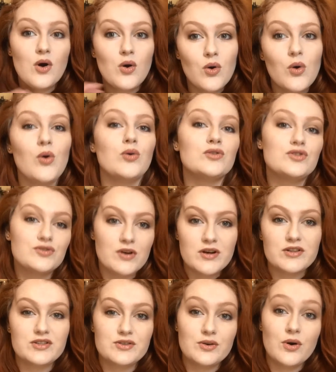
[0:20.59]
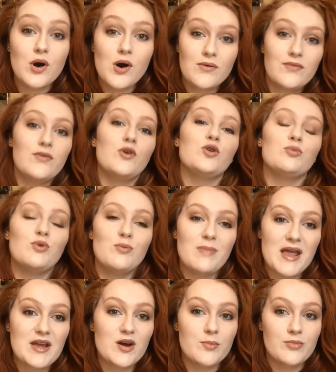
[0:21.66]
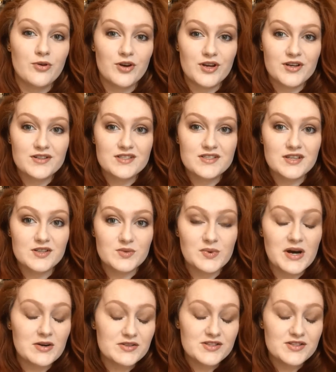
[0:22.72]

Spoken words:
all drugstore affordable makeup products as well,